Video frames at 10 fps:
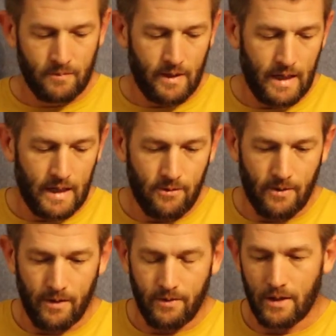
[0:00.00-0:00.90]

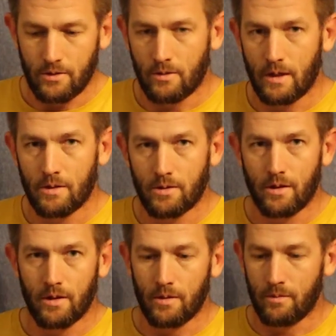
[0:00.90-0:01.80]
85,000 rounds
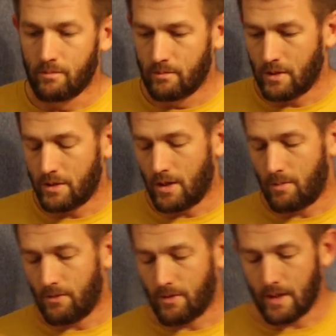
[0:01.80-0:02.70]
on the
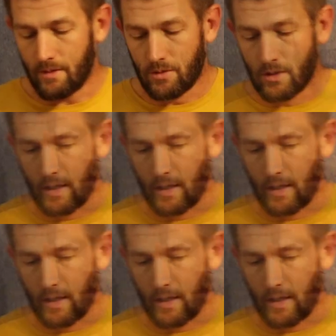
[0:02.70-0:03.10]
JP5s.